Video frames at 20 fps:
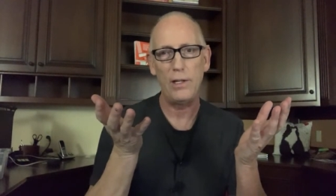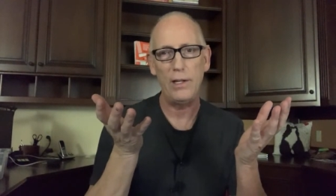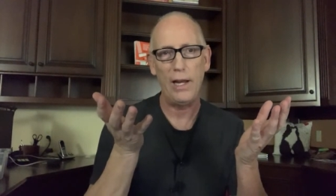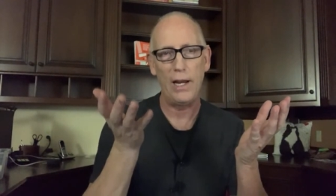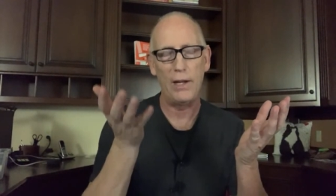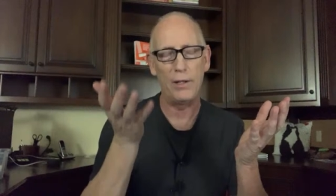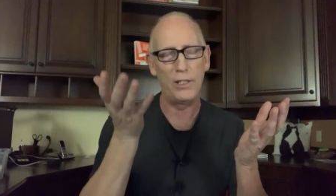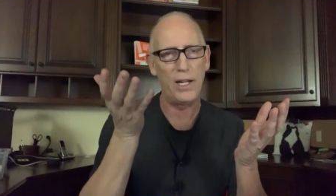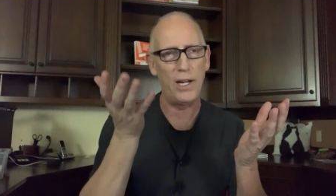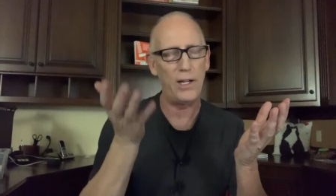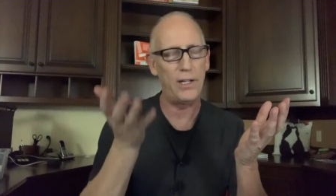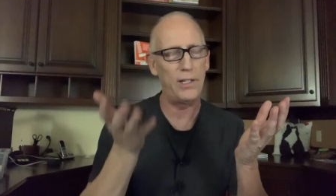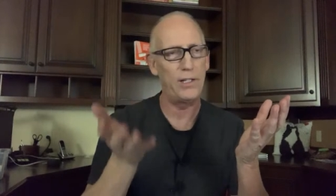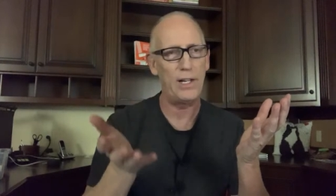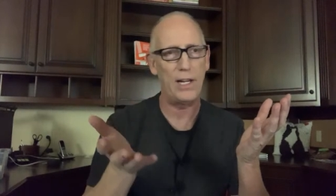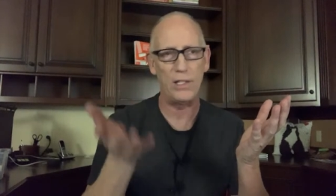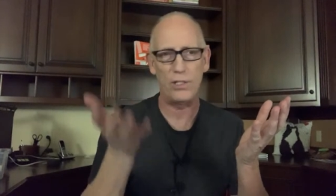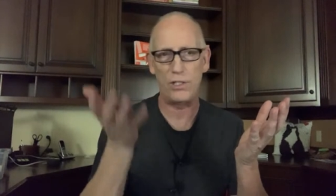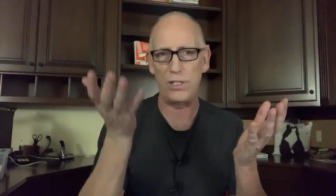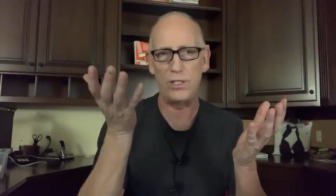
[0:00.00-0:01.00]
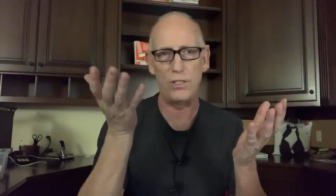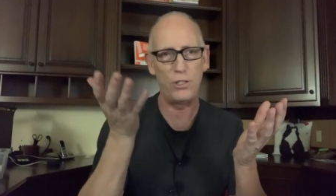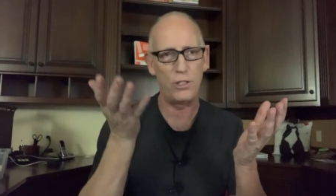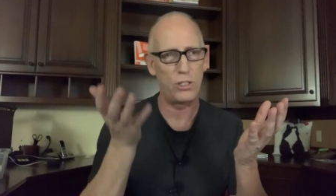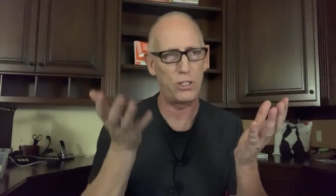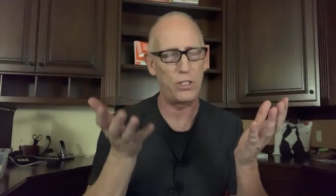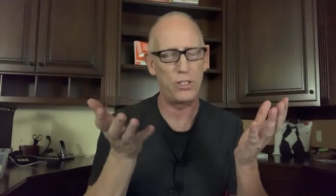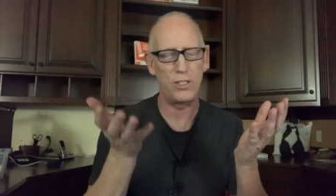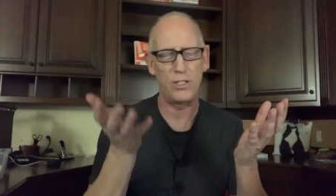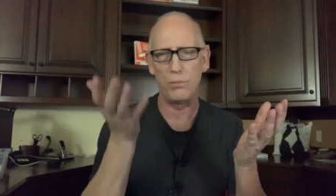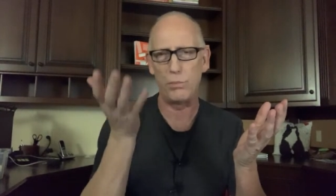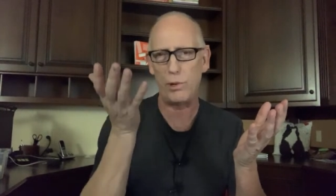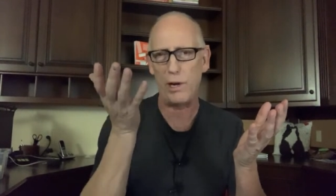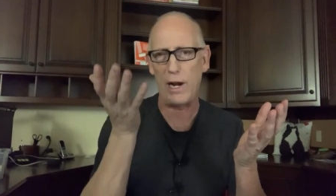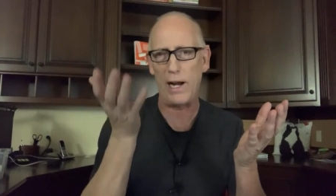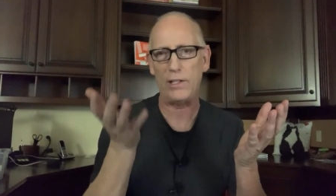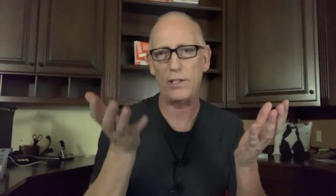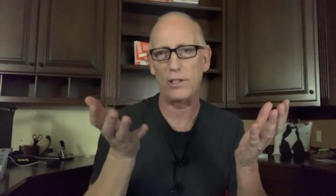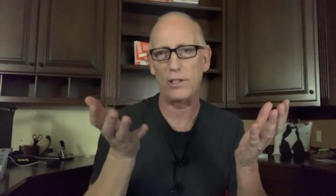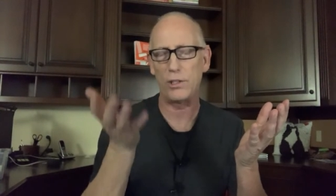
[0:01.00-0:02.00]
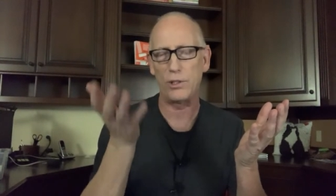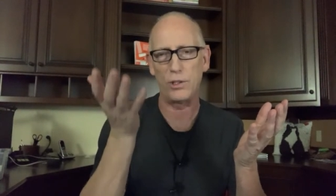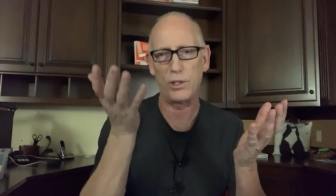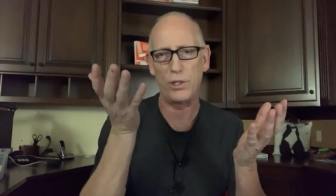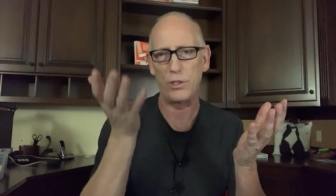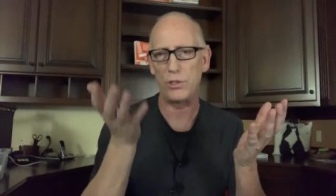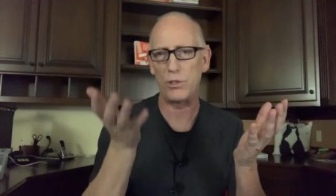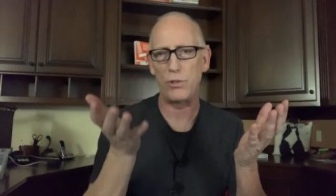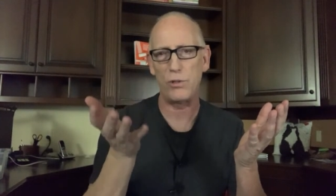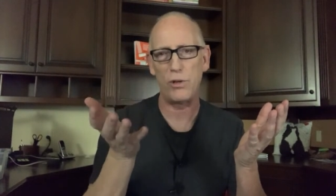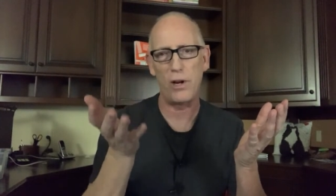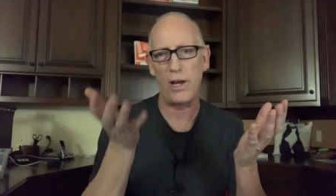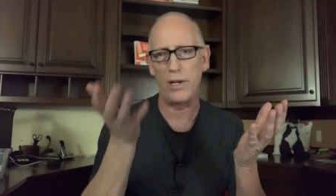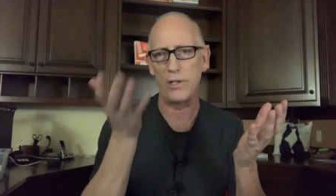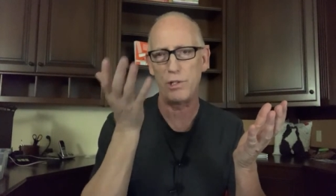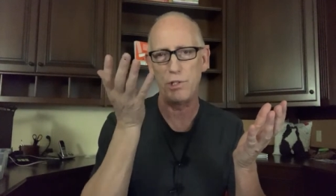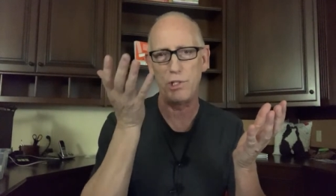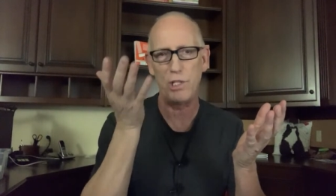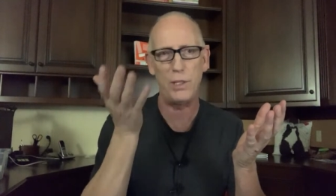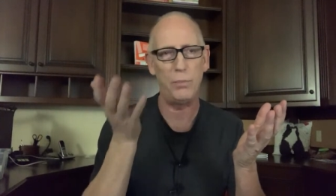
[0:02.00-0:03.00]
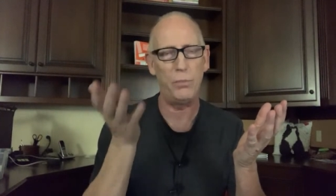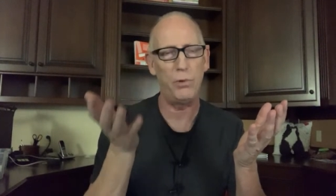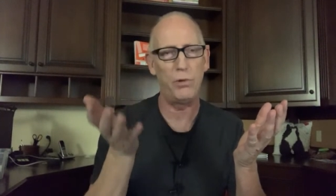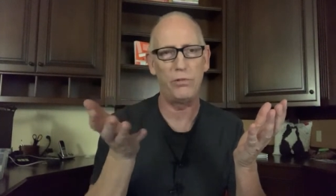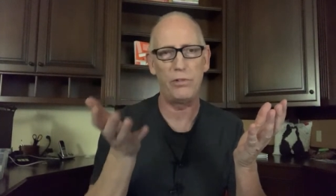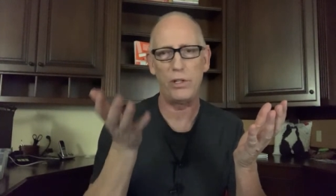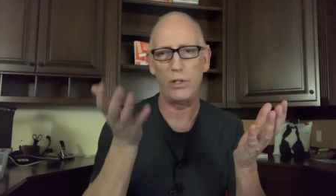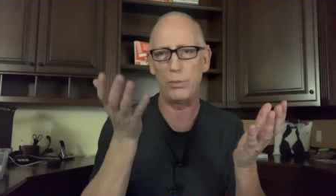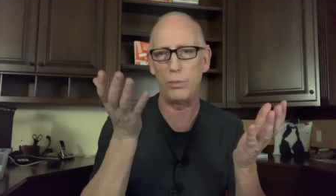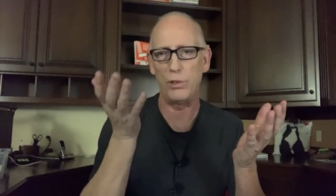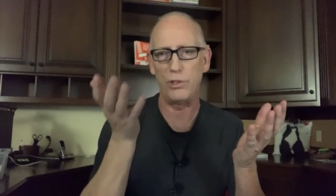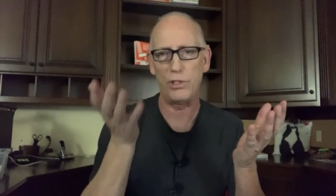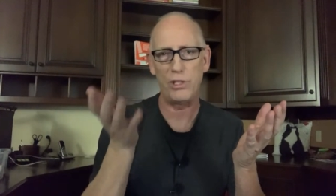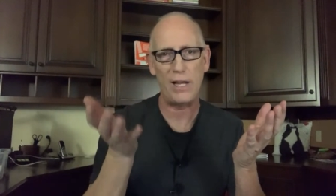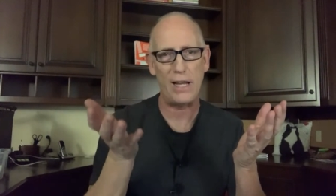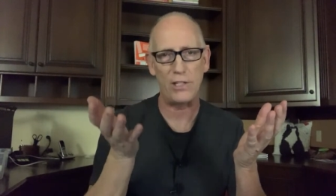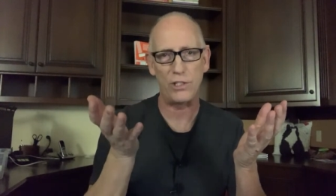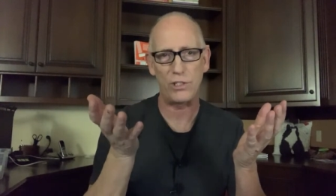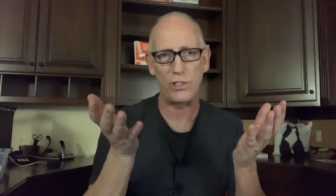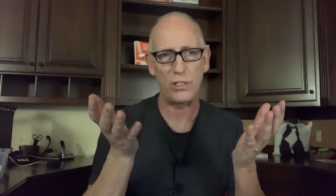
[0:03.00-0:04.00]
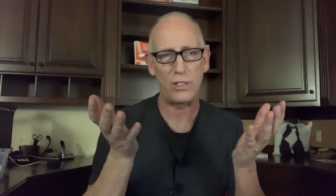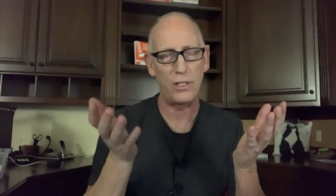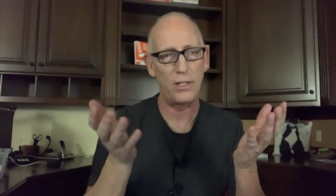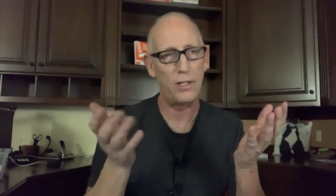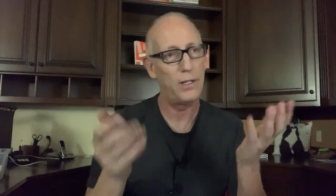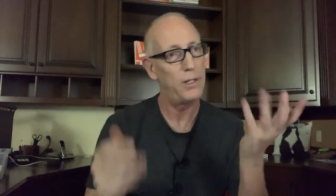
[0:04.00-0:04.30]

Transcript: and getting tested just isn't practical because there are not cheap available tests.